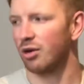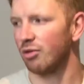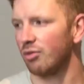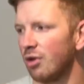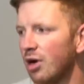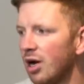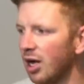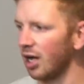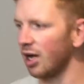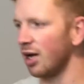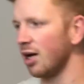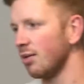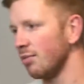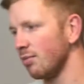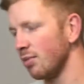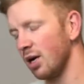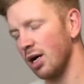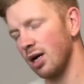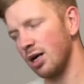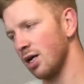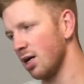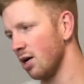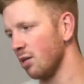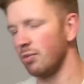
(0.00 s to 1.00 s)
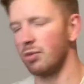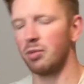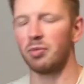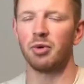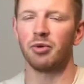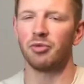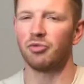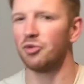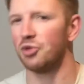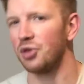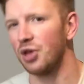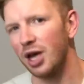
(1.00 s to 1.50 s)
right, I can't be
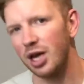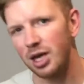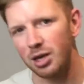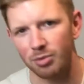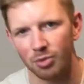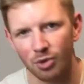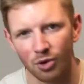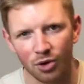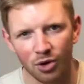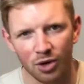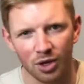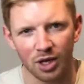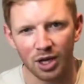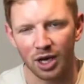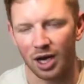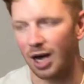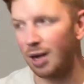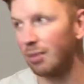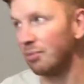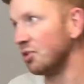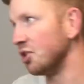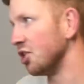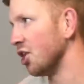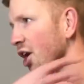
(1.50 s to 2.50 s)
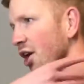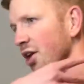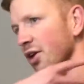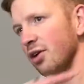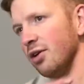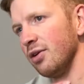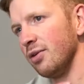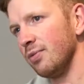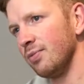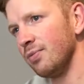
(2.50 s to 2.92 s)
bothered with that anymore. I'm done.